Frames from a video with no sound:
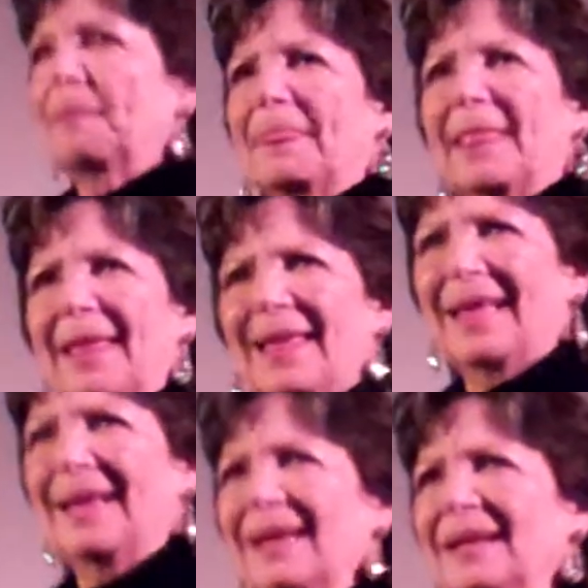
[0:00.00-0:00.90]
Well, now
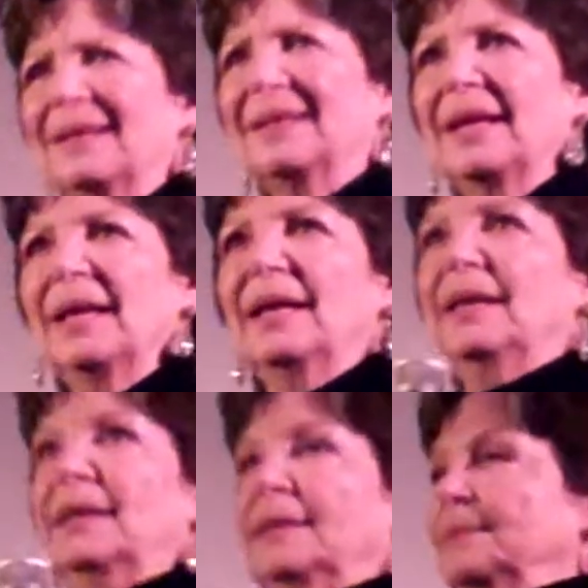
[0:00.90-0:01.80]
I'm going to have to say some
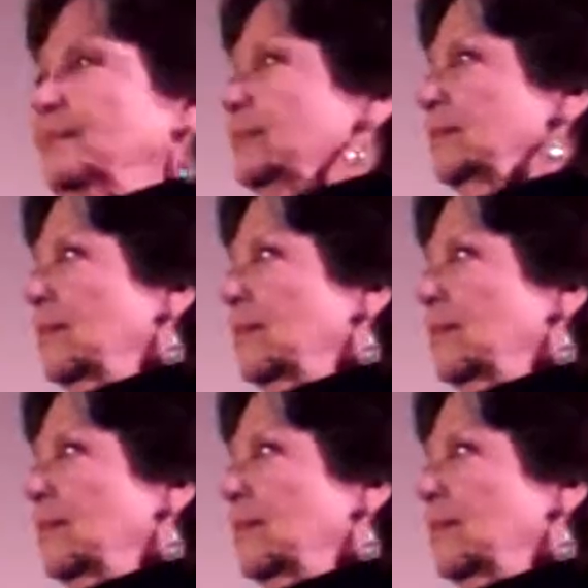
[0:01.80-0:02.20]
nice things about you.